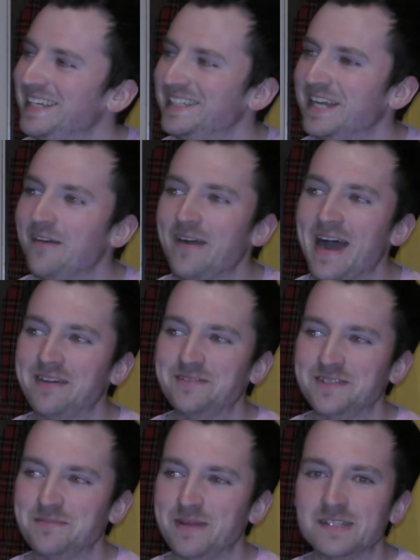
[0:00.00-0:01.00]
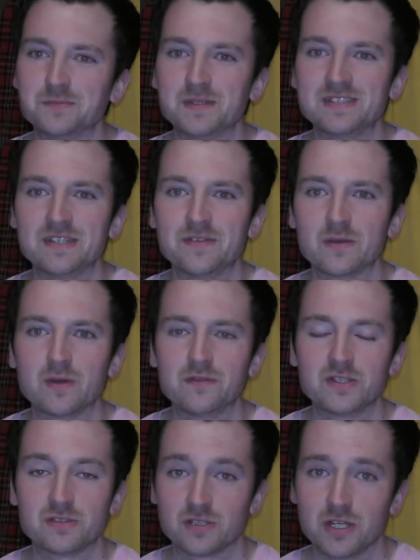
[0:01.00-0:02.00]
don't have to be as specific with
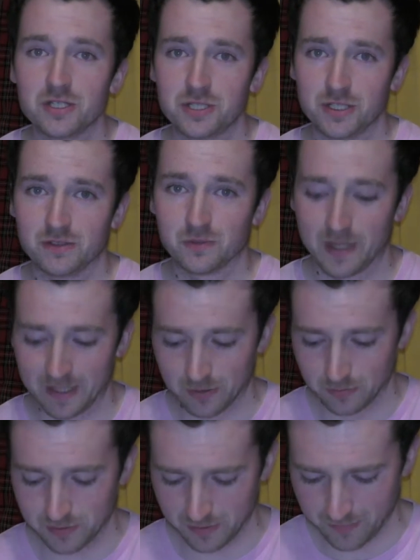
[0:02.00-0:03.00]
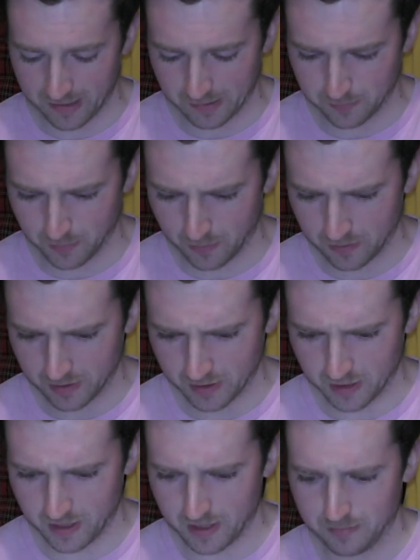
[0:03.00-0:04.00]
your searches when it comes to Facebook
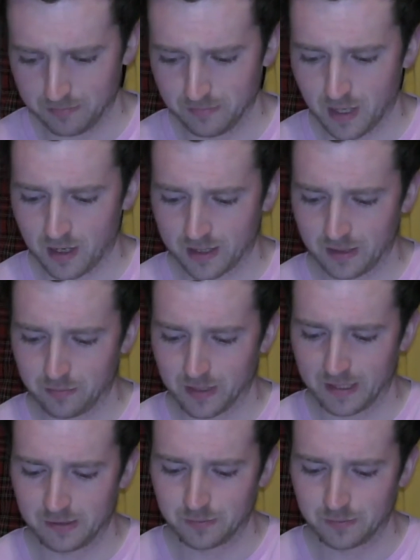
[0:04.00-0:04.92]
Marketplace